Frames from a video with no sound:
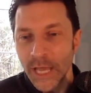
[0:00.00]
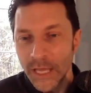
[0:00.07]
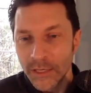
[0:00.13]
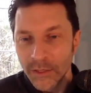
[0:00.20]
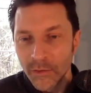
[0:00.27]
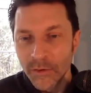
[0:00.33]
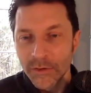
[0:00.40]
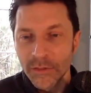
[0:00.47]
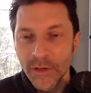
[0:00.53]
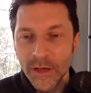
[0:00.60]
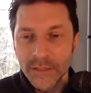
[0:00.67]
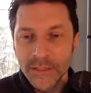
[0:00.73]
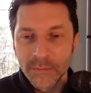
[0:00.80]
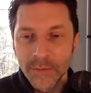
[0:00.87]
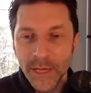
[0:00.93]
and your
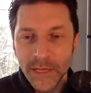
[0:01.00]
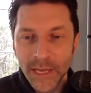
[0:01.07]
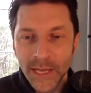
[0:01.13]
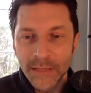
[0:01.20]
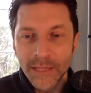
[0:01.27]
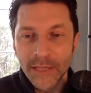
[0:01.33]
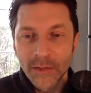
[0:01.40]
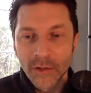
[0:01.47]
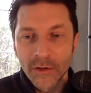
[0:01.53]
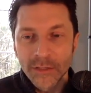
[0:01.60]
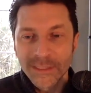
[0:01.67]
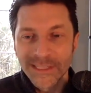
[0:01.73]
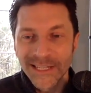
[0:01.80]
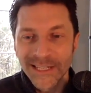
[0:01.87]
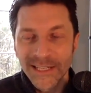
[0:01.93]
thoughts about how they
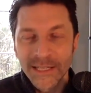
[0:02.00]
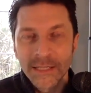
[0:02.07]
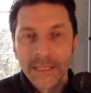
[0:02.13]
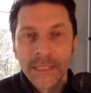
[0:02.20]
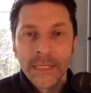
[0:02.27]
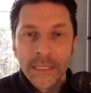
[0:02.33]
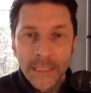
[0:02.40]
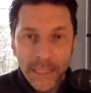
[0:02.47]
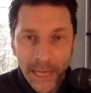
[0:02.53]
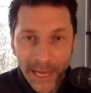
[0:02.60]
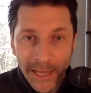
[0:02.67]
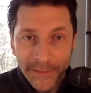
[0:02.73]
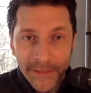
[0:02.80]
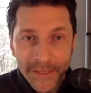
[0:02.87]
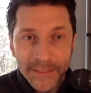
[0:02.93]
looked
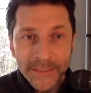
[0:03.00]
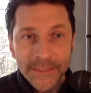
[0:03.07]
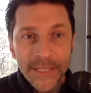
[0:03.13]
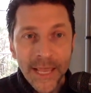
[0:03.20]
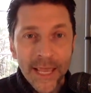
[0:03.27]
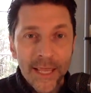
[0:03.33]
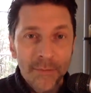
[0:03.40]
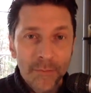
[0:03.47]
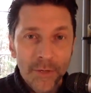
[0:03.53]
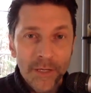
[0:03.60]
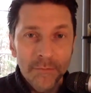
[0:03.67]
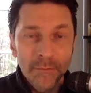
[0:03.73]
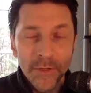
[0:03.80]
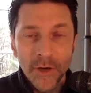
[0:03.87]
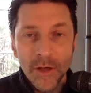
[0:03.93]
on this day, but
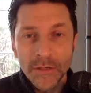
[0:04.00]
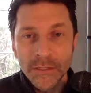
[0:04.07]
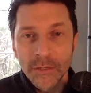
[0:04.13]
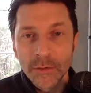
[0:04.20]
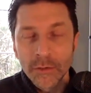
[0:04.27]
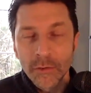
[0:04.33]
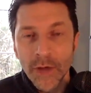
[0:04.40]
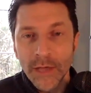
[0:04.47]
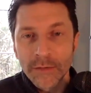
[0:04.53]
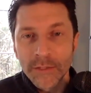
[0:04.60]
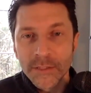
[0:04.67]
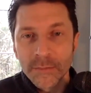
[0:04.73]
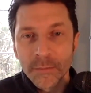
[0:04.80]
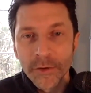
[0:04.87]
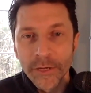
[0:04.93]
also throughout the
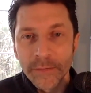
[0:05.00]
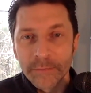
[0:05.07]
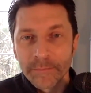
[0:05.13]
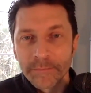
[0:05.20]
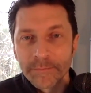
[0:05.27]
spring.